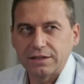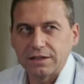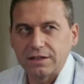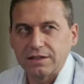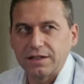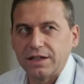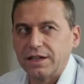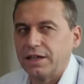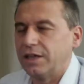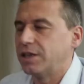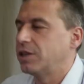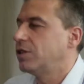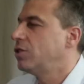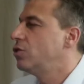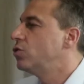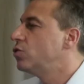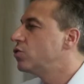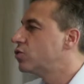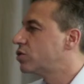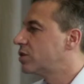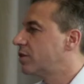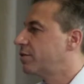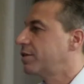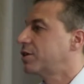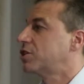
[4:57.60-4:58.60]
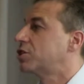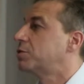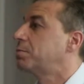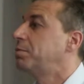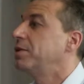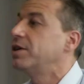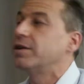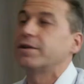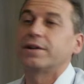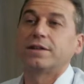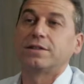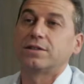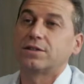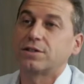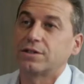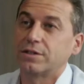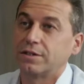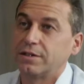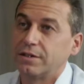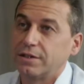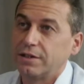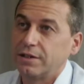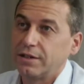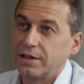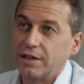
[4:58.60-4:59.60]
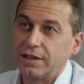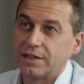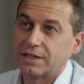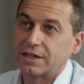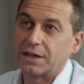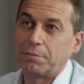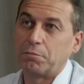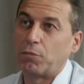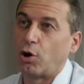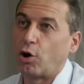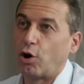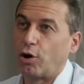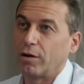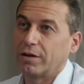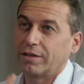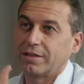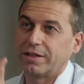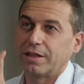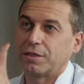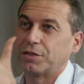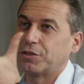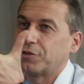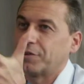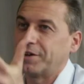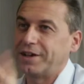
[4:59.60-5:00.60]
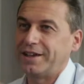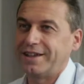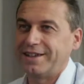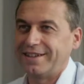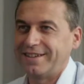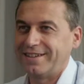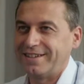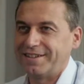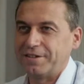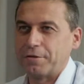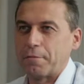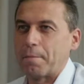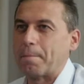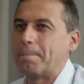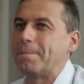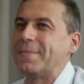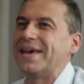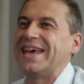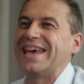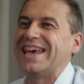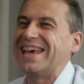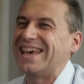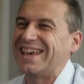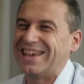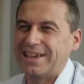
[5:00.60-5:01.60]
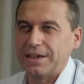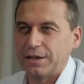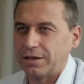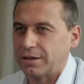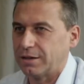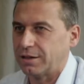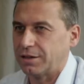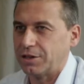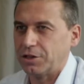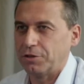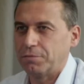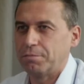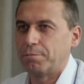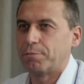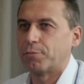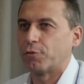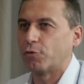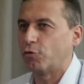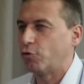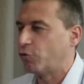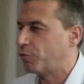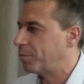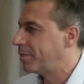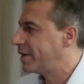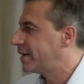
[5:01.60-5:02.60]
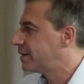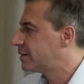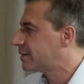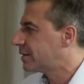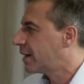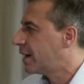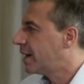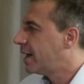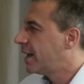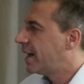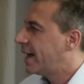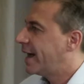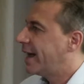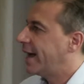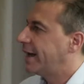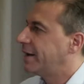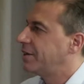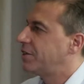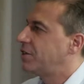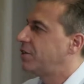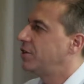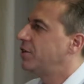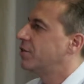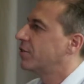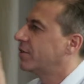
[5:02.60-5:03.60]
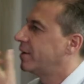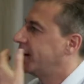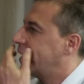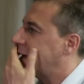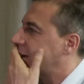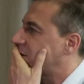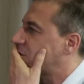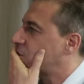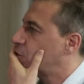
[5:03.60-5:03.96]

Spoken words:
the user experience, it's among the three main improvements. And here next to